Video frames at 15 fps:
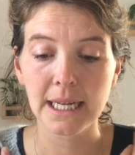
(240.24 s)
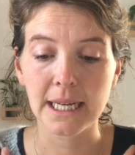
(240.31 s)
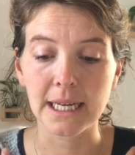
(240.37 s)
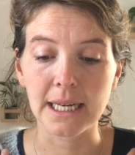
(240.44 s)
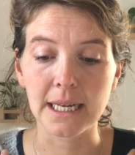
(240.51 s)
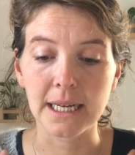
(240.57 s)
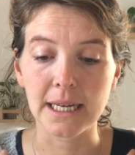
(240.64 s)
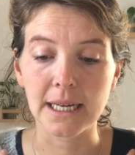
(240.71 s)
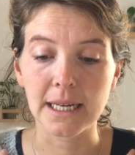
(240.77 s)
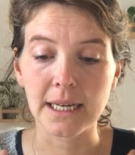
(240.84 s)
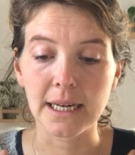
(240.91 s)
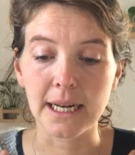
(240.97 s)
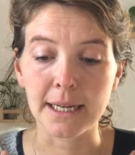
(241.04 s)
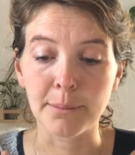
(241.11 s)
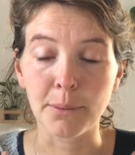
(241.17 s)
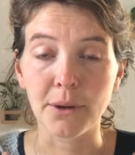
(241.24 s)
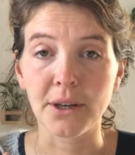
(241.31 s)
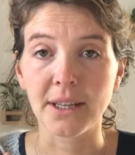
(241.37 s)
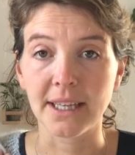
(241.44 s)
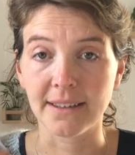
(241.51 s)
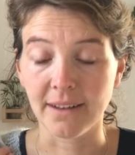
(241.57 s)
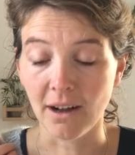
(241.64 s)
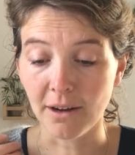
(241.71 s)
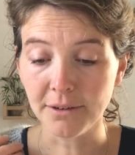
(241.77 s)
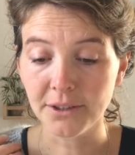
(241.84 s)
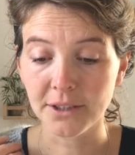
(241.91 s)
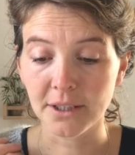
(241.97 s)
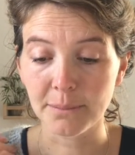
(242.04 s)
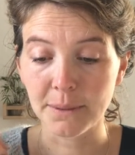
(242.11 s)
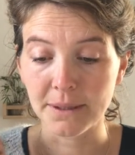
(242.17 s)
I bought it at the
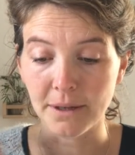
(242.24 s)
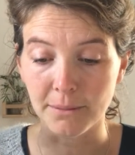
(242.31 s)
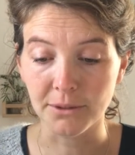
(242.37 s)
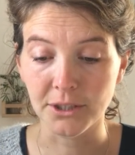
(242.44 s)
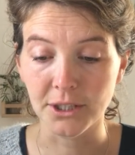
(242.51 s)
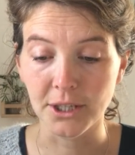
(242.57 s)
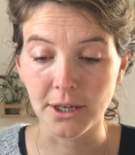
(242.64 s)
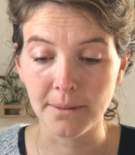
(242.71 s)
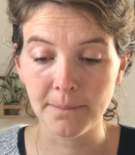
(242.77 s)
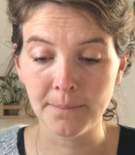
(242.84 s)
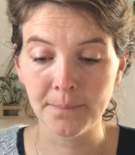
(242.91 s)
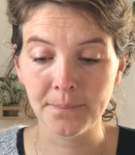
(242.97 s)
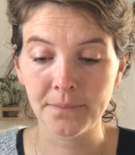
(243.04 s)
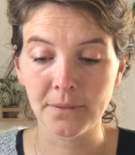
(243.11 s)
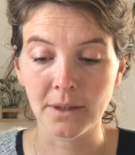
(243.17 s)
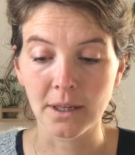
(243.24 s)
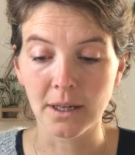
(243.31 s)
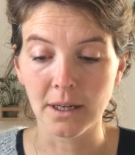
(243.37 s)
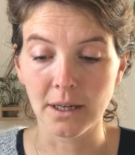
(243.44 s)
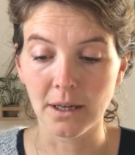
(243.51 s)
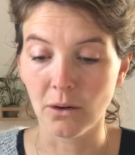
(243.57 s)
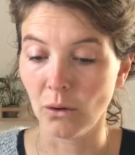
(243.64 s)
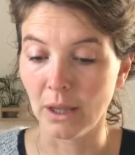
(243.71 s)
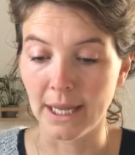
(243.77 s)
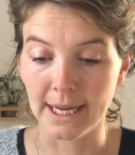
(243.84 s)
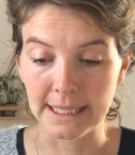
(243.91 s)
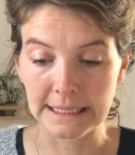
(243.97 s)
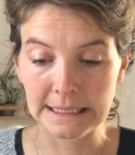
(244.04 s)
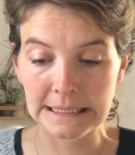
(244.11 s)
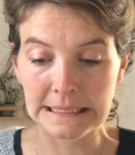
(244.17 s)
afstap in Amsterdam
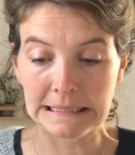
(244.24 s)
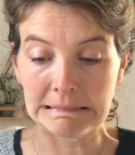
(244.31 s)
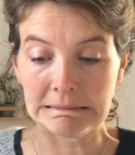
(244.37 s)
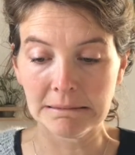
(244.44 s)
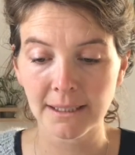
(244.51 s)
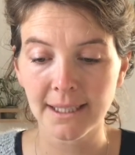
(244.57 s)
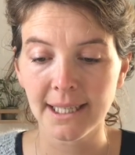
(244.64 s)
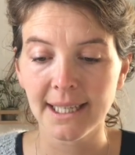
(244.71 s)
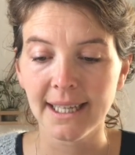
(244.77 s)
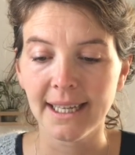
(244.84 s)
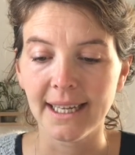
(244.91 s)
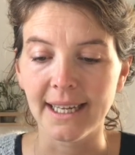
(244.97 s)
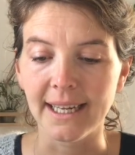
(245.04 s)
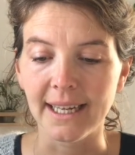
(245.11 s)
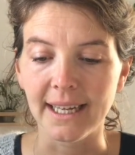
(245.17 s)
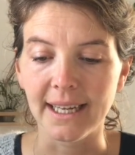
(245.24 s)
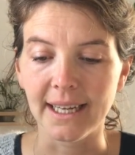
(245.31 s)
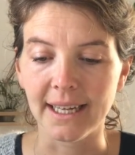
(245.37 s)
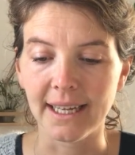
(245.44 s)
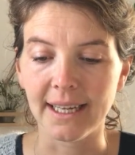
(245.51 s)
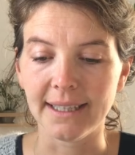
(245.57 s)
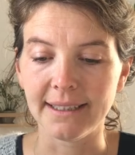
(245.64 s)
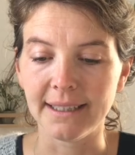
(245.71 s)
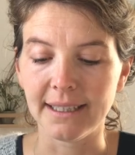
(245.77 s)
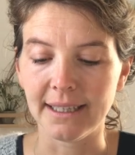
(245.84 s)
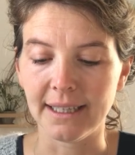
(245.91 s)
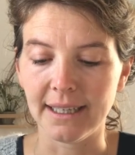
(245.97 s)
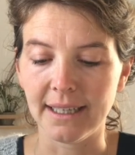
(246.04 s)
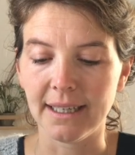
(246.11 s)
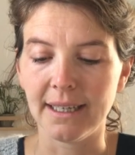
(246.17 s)
online, and
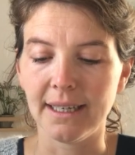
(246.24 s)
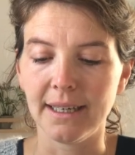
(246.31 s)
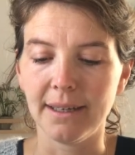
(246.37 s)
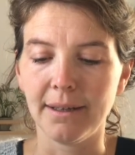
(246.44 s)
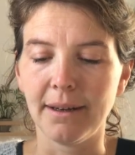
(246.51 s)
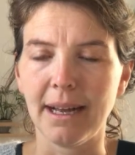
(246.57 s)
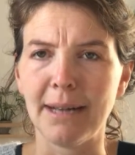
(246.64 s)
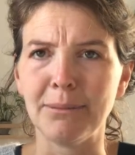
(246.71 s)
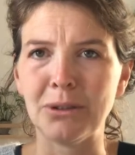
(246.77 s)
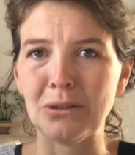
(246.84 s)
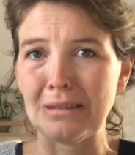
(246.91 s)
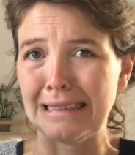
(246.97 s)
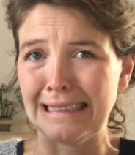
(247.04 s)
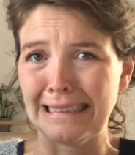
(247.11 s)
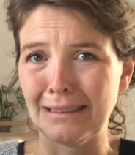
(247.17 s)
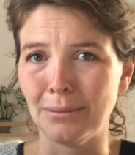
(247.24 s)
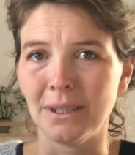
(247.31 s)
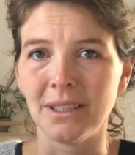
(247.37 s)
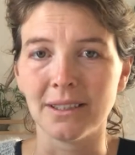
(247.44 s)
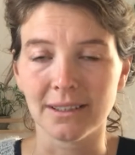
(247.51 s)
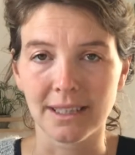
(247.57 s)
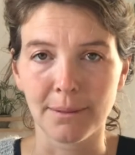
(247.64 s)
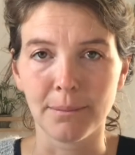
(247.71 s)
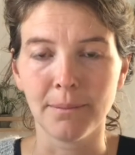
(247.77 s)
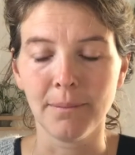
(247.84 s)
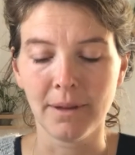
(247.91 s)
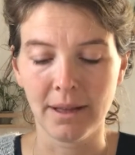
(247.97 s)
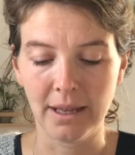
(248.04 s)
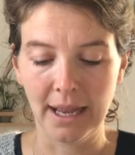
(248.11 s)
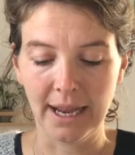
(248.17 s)
I'm doing this because I'm
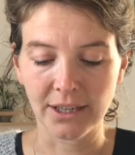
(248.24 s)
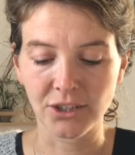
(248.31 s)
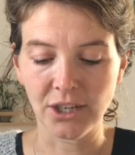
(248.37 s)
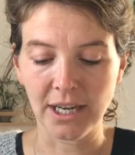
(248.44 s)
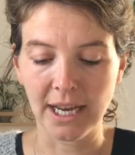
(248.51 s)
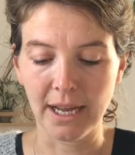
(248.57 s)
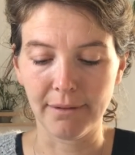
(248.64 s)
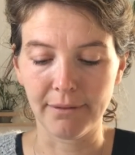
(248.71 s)
actually